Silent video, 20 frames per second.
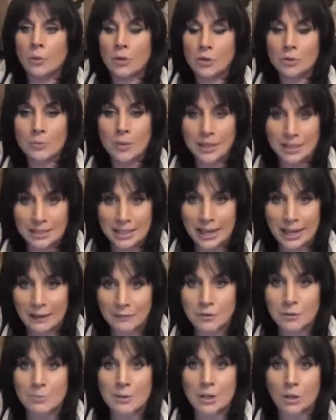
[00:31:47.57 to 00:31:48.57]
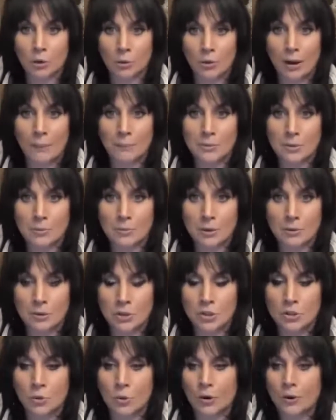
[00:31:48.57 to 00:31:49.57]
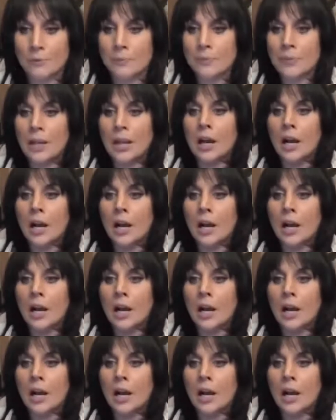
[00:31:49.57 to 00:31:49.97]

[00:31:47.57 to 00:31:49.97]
which means they have to be corrupt to be restored.